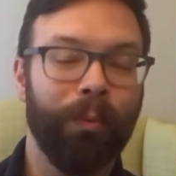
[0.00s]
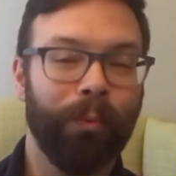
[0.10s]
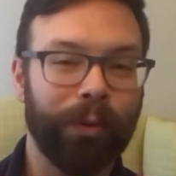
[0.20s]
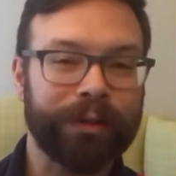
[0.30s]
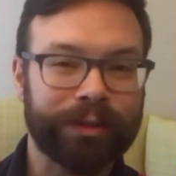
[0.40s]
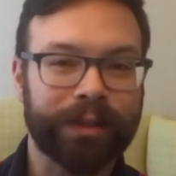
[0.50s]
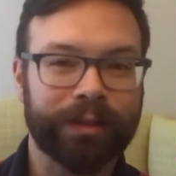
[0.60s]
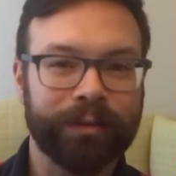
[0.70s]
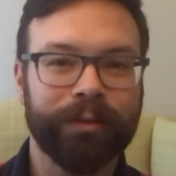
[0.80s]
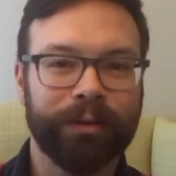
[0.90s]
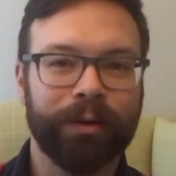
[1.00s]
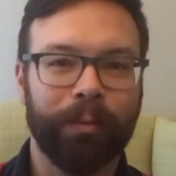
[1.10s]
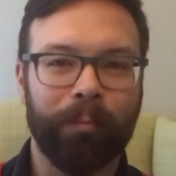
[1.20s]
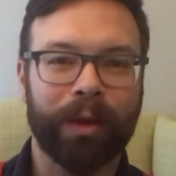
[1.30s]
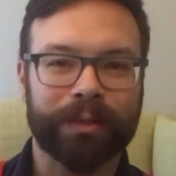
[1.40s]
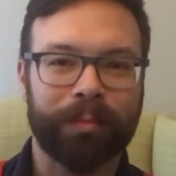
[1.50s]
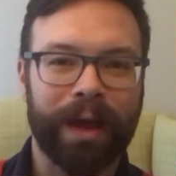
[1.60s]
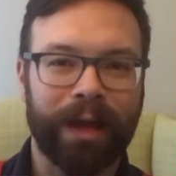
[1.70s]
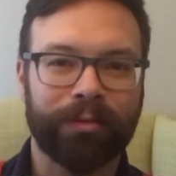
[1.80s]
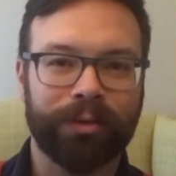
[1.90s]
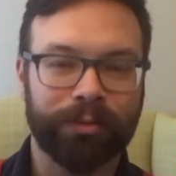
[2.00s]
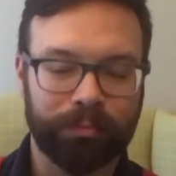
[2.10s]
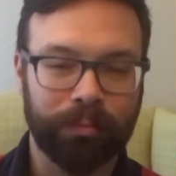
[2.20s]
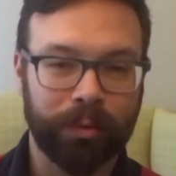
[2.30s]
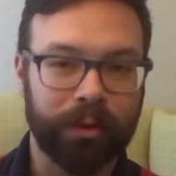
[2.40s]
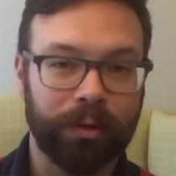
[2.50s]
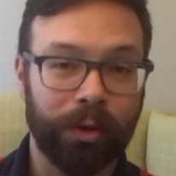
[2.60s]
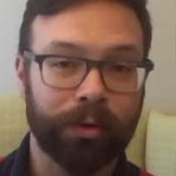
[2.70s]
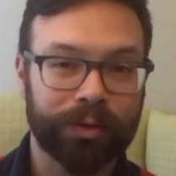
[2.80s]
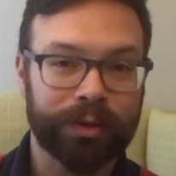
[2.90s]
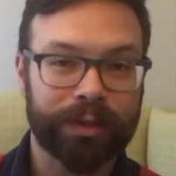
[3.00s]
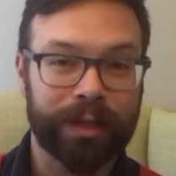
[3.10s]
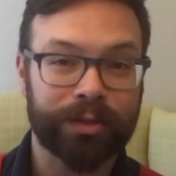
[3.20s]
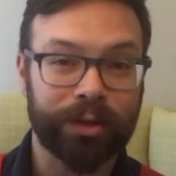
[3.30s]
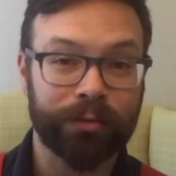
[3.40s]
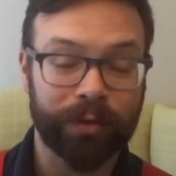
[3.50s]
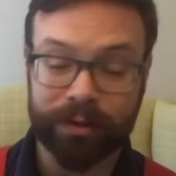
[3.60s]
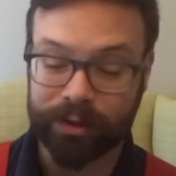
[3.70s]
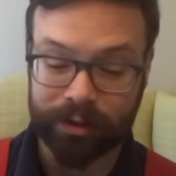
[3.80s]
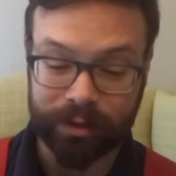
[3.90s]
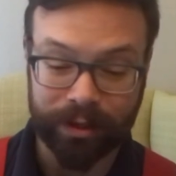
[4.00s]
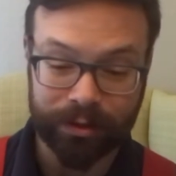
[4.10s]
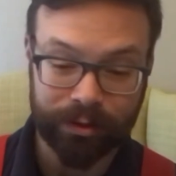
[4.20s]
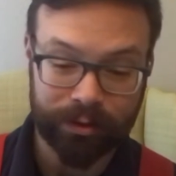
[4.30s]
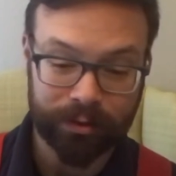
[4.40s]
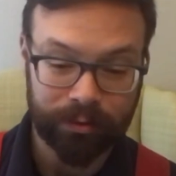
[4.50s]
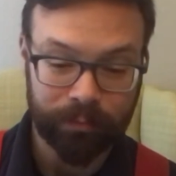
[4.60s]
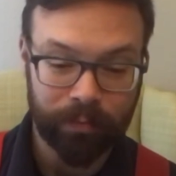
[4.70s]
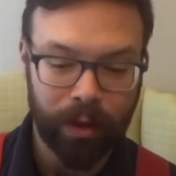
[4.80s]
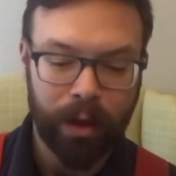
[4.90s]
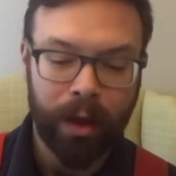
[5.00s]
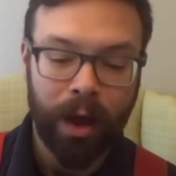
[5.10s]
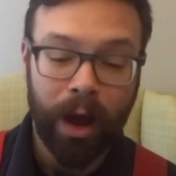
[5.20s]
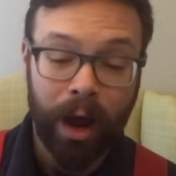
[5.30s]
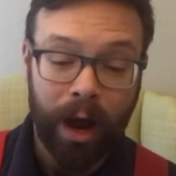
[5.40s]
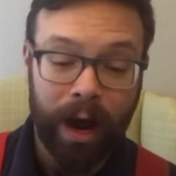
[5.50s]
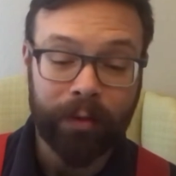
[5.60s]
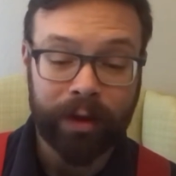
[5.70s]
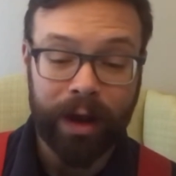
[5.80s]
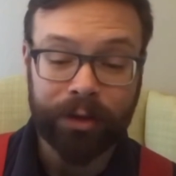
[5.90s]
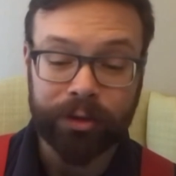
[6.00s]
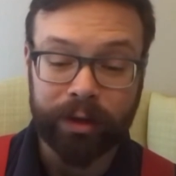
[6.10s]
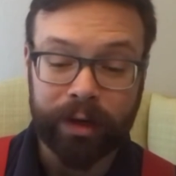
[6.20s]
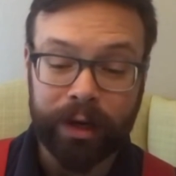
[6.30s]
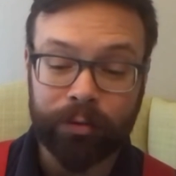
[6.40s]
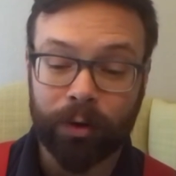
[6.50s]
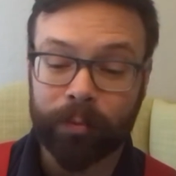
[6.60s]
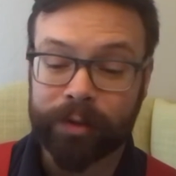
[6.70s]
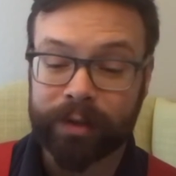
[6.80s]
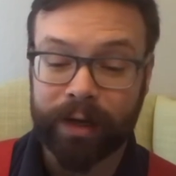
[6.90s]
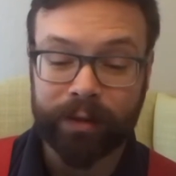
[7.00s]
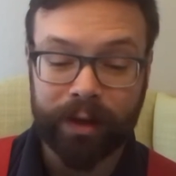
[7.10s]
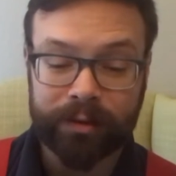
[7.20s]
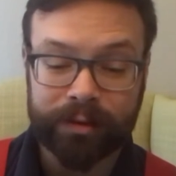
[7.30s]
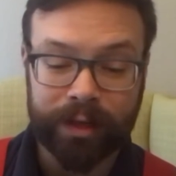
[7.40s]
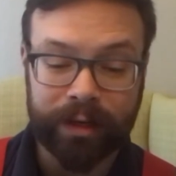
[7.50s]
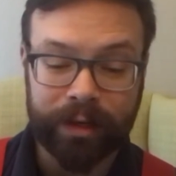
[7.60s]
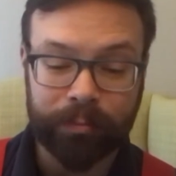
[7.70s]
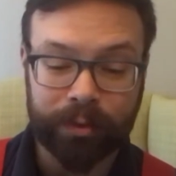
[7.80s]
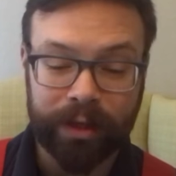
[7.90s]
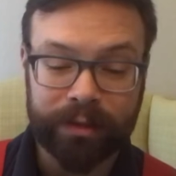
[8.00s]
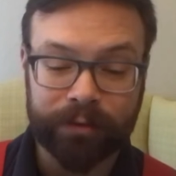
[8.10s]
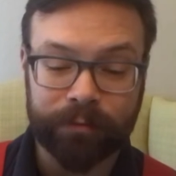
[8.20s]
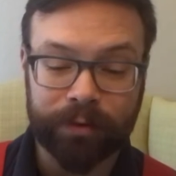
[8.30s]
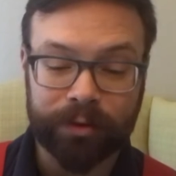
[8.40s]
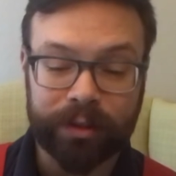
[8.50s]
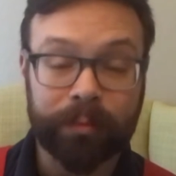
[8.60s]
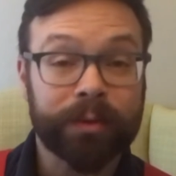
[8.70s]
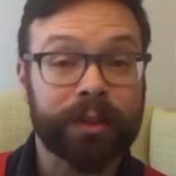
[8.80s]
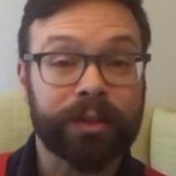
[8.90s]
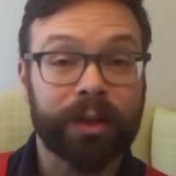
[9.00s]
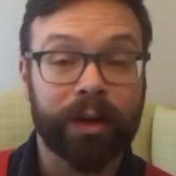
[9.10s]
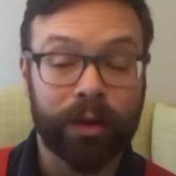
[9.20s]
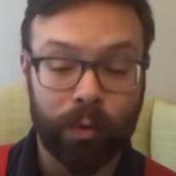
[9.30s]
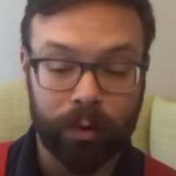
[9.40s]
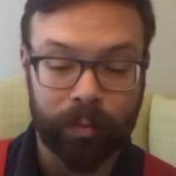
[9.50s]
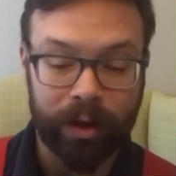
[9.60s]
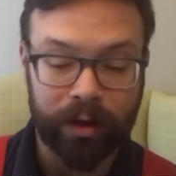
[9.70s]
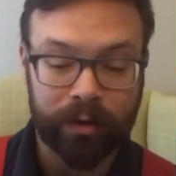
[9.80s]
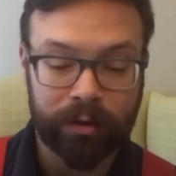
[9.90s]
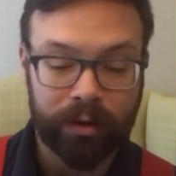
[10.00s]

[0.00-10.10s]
what's the best path to your success and your friend's success. On the contrary, he roamed the sidelines, sending in plays to Phil Simms, the starting quarterback.